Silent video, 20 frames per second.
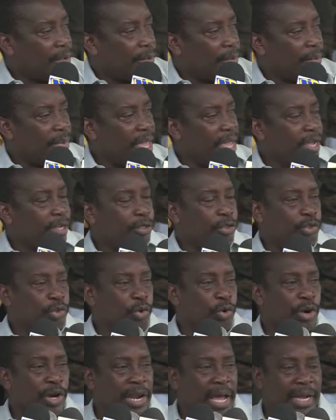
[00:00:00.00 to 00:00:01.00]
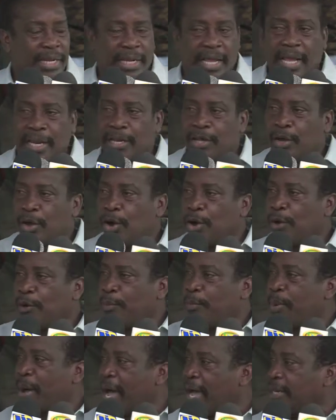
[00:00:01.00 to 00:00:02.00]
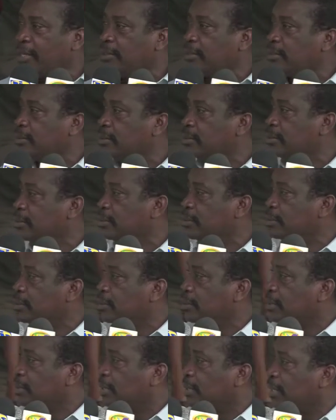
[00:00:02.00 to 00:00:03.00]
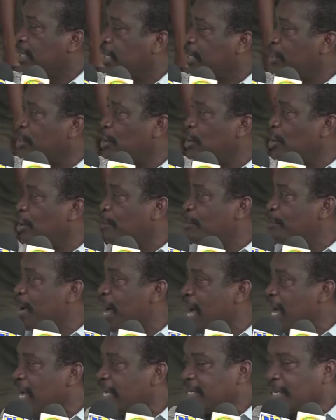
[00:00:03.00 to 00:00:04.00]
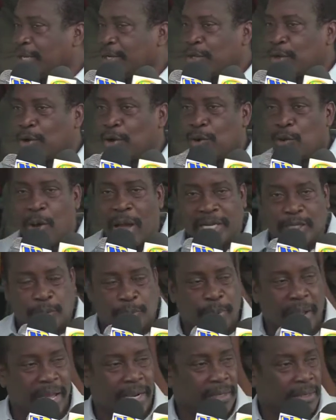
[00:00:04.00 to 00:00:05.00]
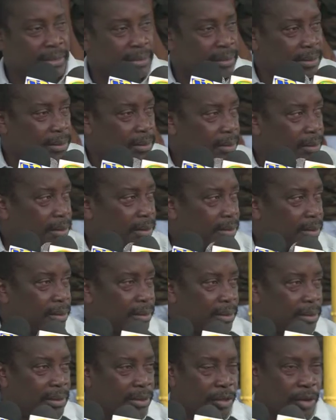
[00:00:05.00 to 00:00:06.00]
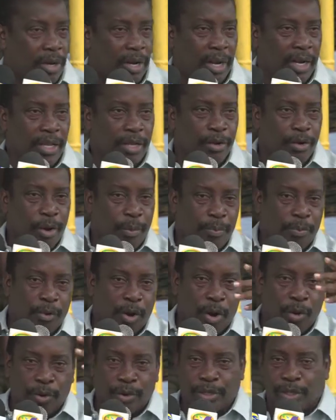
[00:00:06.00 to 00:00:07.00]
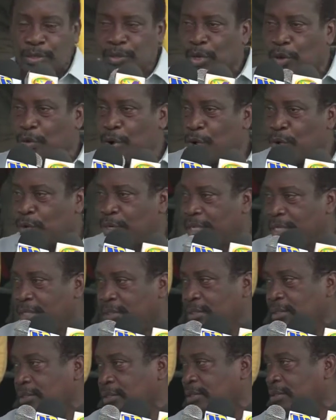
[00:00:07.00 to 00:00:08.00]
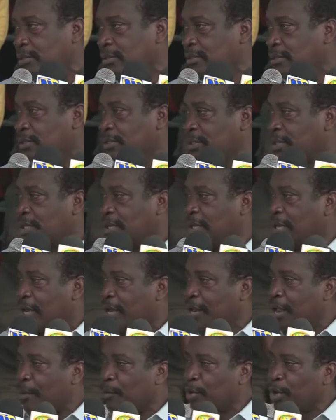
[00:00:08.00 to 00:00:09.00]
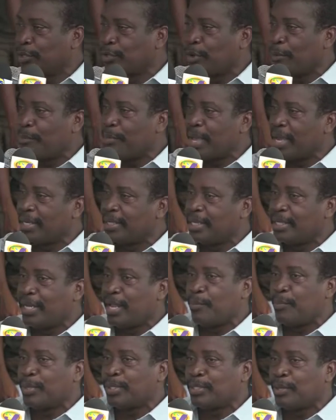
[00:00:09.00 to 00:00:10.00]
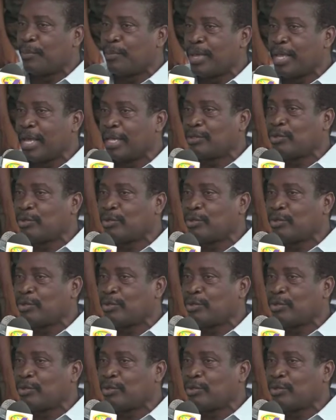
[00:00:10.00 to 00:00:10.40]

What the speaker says: Make sure that any old pan, any old bath, any old wash pan, you clean up around your surroundings. And I'm going to beg the deputy mayor